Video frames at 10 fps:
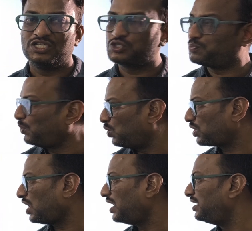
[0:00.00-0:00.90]

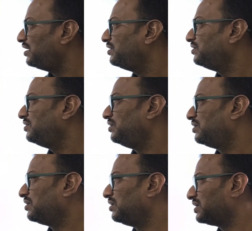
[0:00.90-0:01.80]
smoke
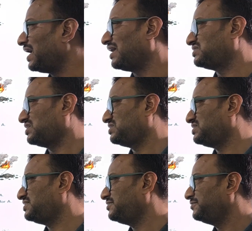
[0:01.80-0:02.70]
and gases.